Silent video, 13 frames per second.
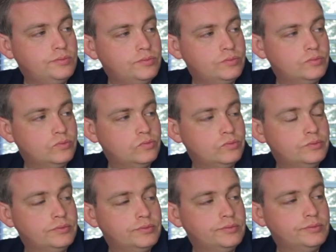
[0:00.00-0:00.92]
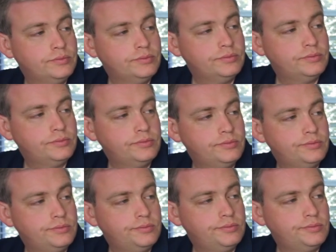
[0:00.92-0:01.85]

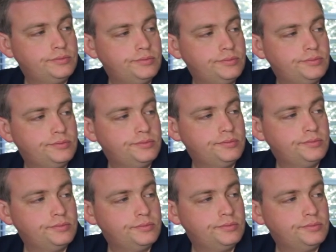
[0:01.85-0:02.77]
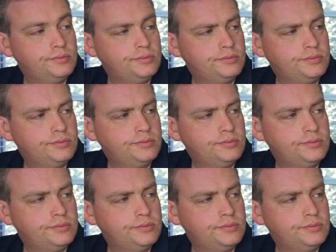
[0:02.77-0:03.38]
[no speech]